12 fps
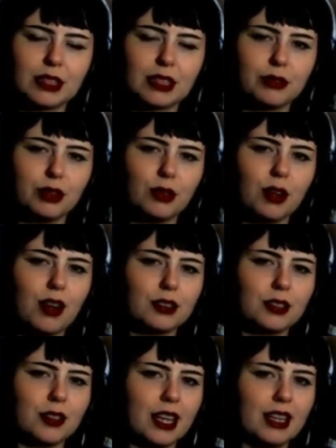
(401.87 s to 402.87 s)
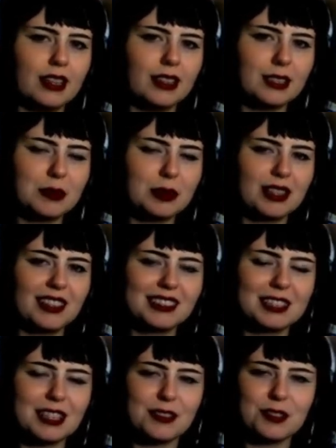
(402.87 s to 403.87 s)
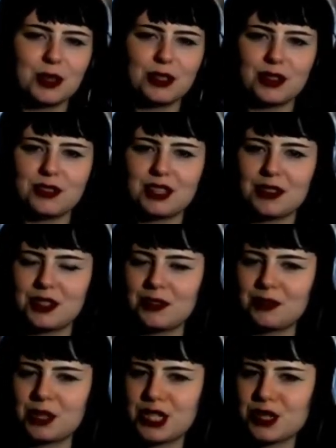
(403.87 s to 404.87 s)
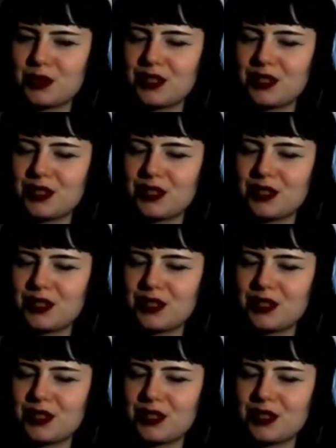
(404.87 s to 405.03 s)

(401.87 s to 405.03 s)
If we're wrong, don't hate us, but 2012 sounds like reasonable.